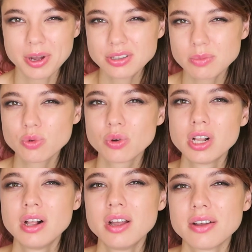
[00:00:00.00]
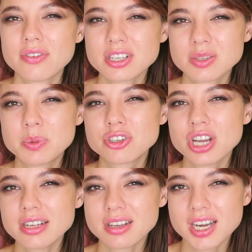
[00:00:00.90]
That's why uh,
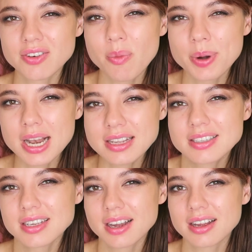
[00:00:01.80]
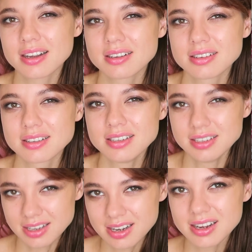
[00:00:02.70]
to avoid fights,